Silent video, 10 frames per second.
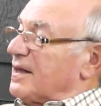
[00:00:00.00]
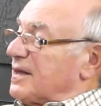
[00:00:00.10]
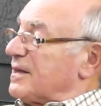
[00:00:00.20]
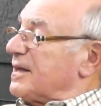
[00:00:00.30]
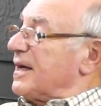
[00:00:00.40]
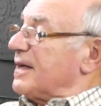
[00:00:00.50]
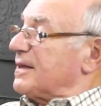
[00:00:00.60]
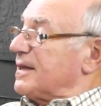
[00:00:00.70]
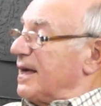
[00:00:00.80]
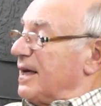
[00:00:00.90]
as I say,
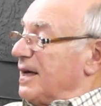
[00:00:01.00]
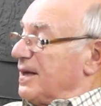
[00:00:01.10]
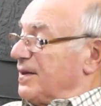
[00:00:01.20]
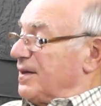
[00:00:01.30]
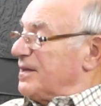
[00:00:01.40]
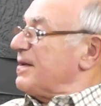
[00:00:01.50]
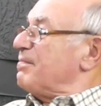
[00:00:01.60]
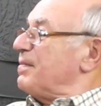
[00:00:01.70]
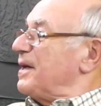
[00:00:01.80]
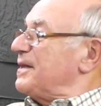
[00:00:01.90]
it's the
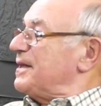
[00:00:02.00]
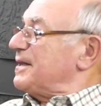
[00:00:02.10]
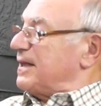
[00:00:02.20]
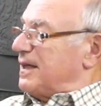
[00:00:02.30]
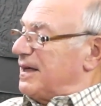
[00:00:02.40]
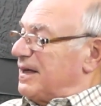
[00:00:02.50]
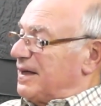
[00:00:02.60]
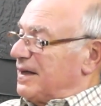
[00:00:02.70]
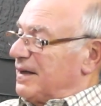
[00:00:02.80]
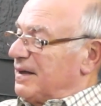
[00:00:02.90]
simplicity.
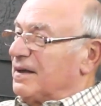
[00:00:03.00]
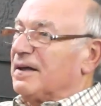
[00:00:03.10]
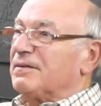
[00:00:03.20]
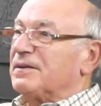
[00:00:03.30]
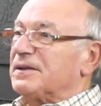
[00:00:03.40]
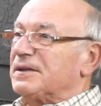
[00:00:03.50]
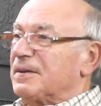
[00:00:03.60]
Yeah. Of I love